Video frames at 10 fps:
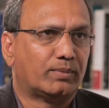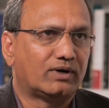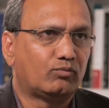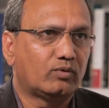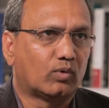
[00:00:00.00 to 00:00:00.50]

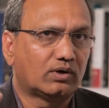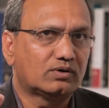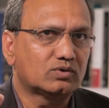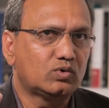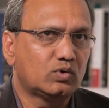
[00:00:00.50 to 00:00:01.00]
But we
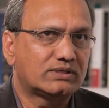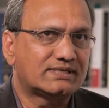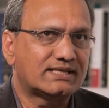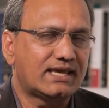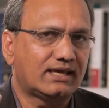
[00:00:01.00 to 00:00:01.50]
want to
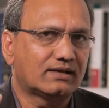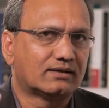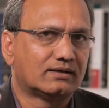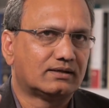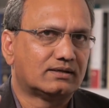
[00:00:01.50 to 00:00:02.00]

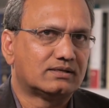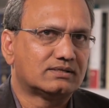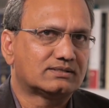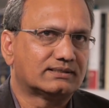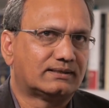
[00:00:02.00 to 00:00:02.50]
take
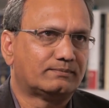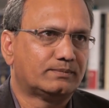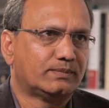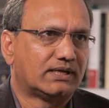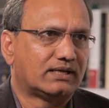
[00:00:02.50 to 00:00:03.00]

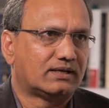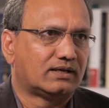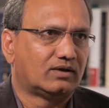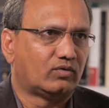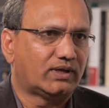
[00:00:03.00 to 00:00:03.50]
some
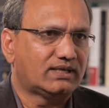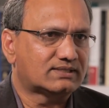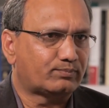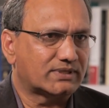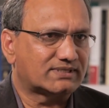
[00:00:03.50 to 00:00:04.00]
very
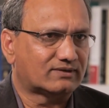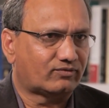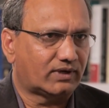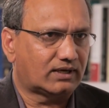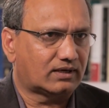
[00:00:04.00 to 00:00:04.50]

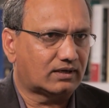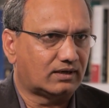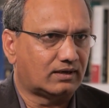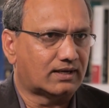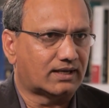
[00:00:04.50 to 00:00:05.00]
specific
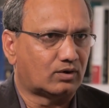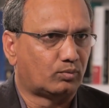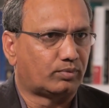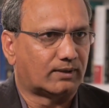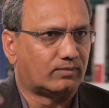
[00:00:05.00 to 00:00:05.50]

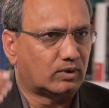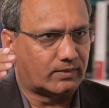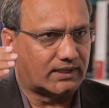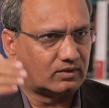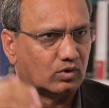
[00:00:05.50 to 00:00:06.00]
narrow
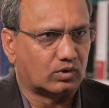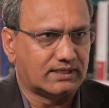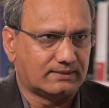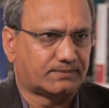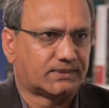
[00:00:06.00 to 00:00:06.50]
problem and go
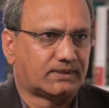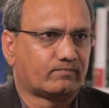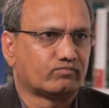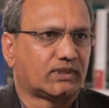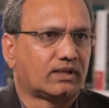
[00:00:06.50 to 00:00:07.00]
deep.
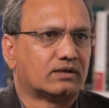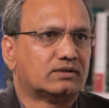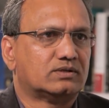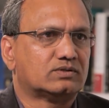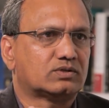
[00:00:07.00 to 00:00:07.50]

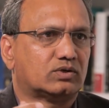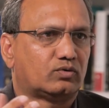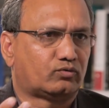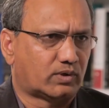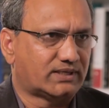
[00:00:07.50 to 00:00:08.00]

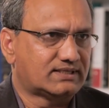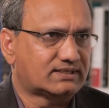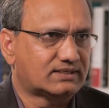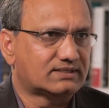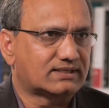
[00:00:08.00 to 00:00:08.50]
So for
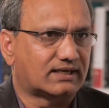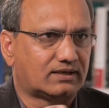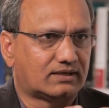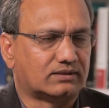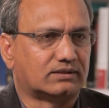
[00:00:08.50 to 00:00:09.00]
instance,
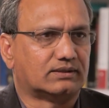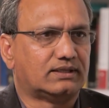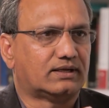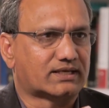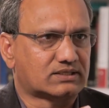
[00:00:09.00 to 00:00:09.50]
at
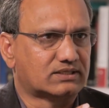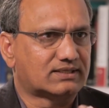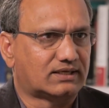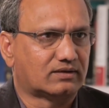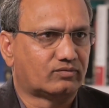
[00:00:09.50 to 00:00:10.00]
the National
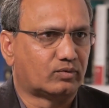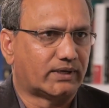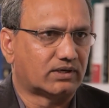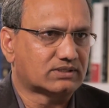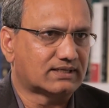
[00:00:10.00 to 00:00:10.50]
Center for
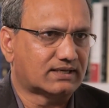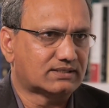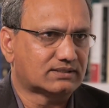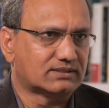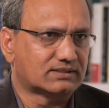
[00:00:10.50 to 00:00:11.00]

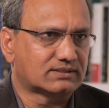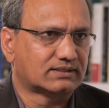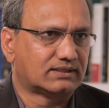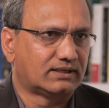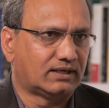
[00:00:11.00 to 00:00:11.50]

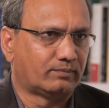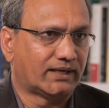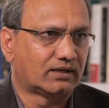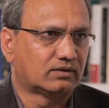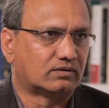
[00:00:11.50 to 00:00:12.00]
Biosciences in
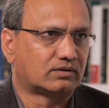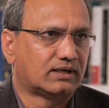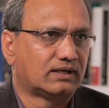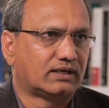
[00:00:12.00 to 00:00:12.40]
Bangalore,